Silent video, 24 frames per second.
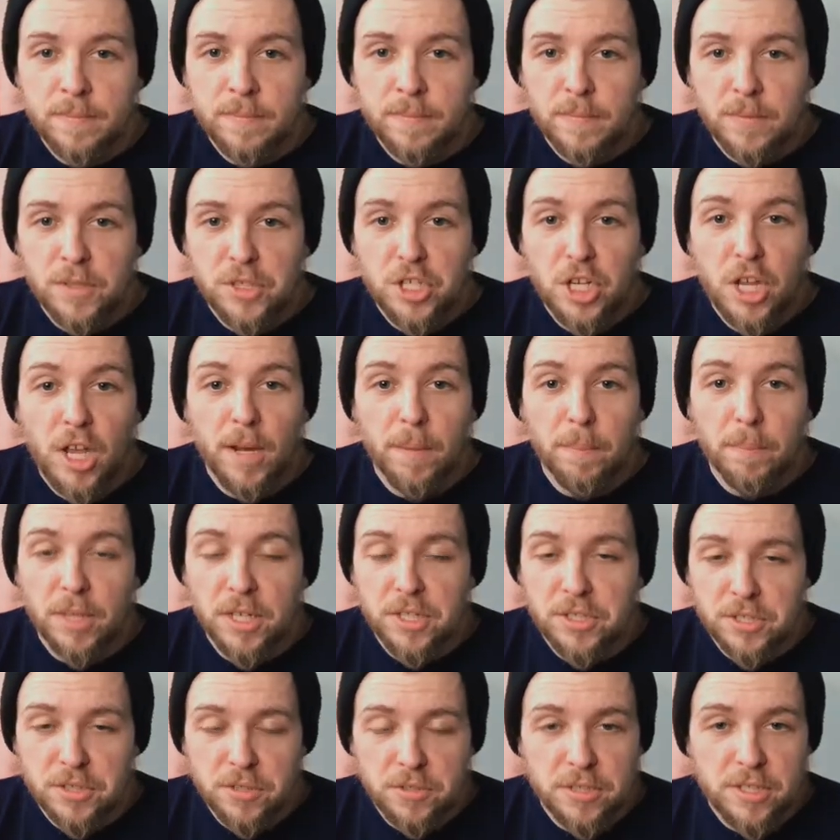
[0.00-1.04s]
Jian
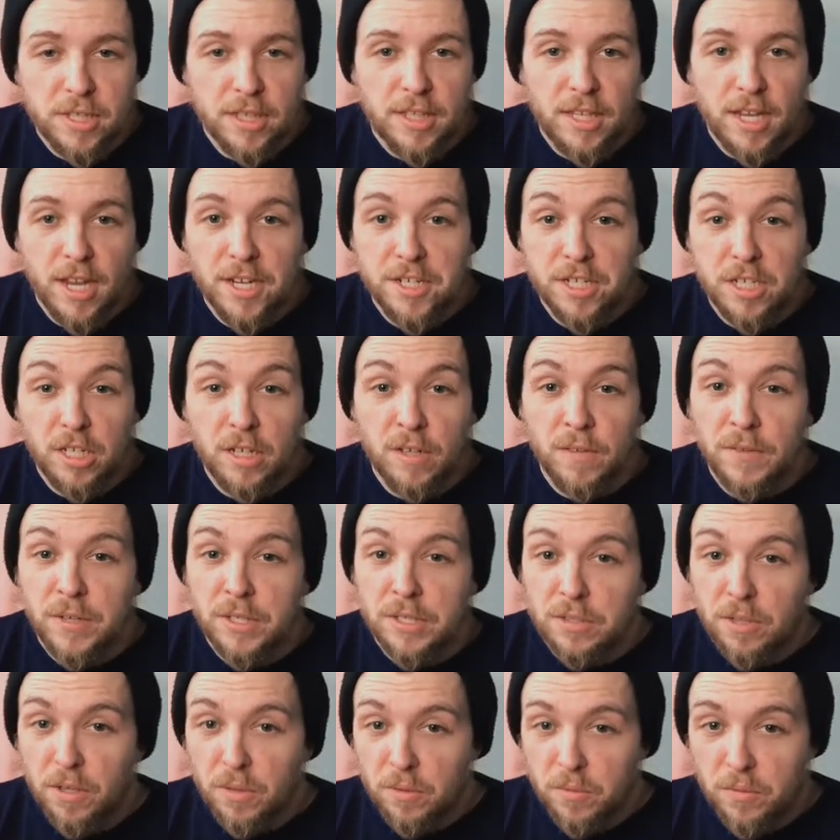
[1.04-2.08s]
blusters at the idea of his
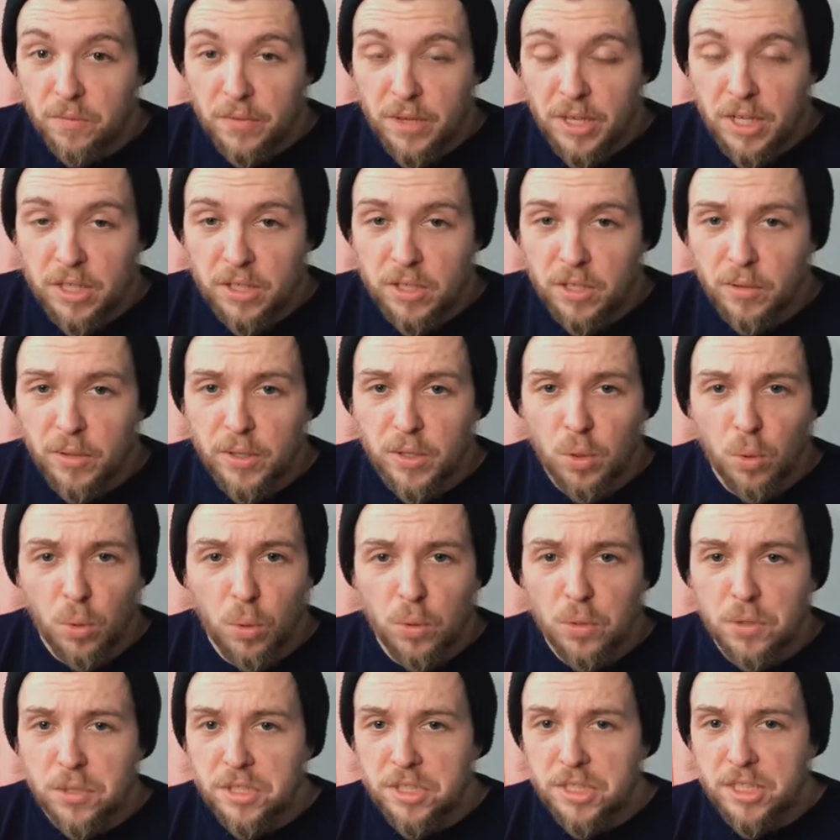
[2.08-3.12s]
own failure and
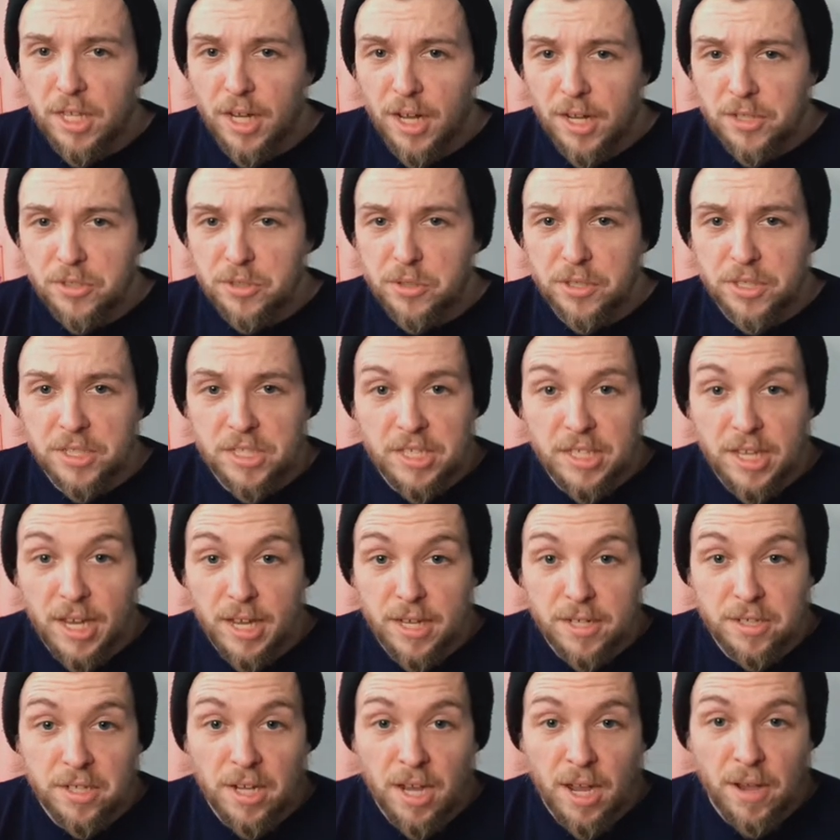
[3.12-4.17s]
orders Siastra to
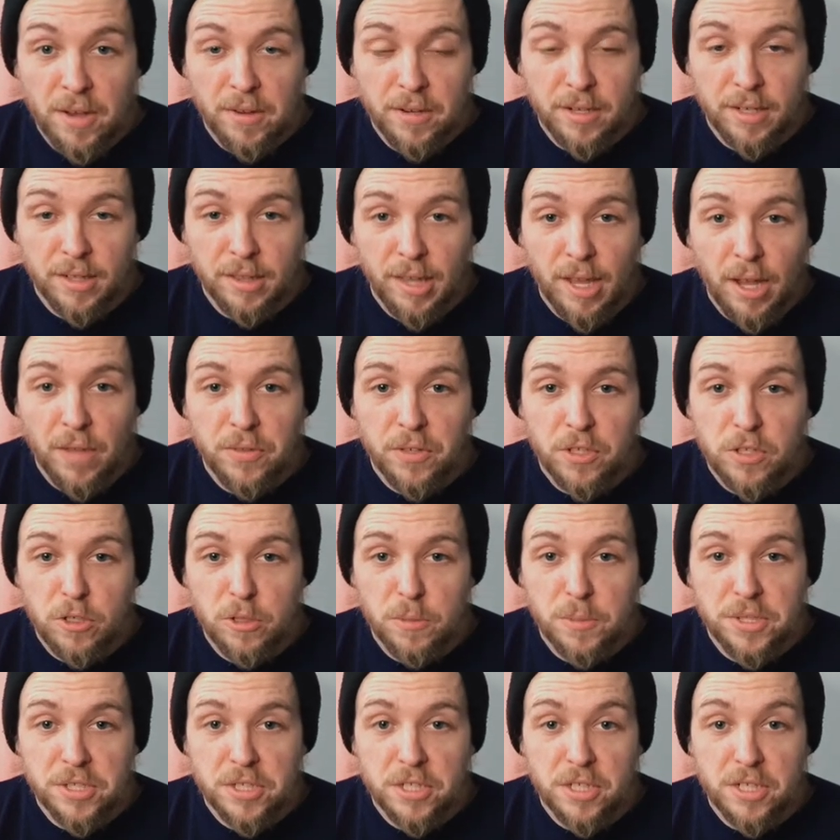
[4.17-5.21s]
stand down and allow the
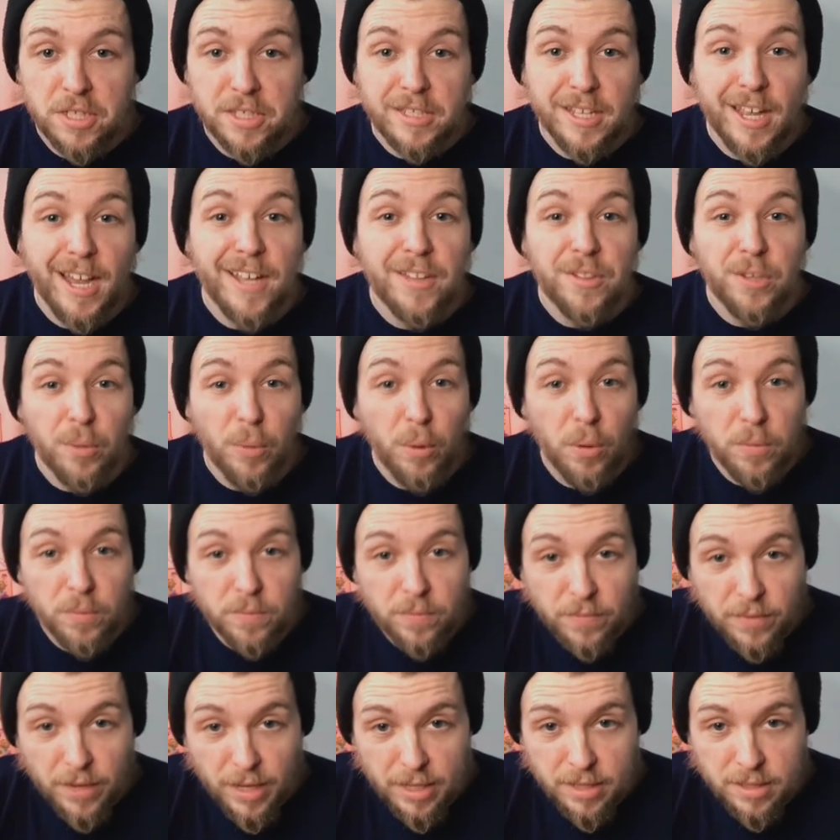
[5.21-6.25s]
humans to decide their own
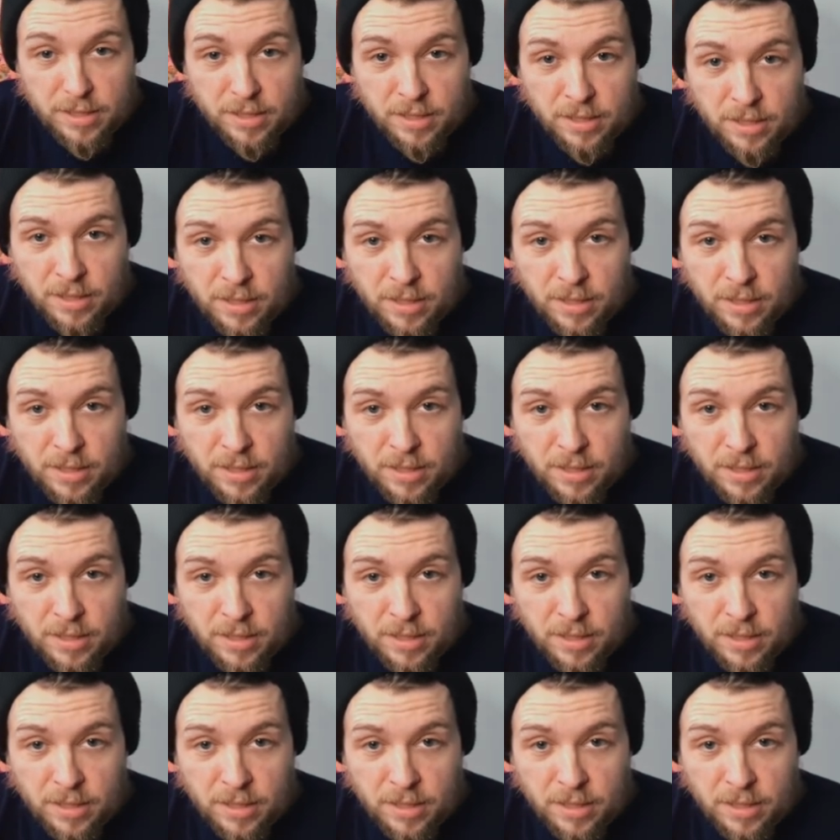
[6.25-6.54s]
fate.